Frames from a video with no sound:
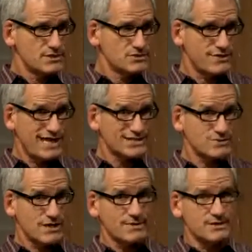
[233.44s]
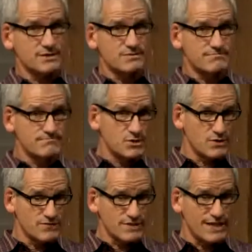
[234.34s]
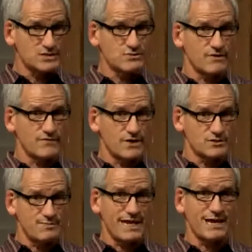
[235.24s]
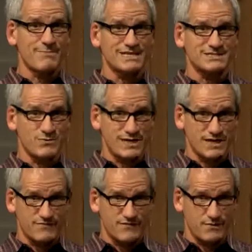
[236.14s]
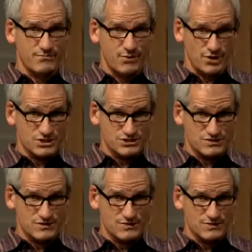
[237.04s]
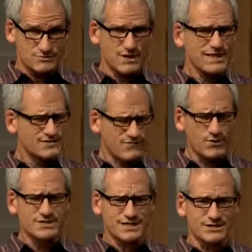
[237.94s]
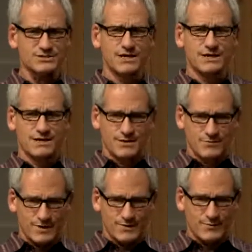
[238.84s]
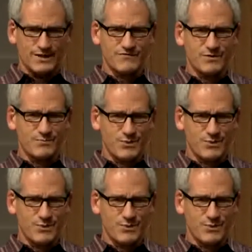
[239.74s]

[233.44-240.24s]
So that's what I've been doing for the last 12 years. Began by reading a few books, sorry, last 14 years, re- reading a few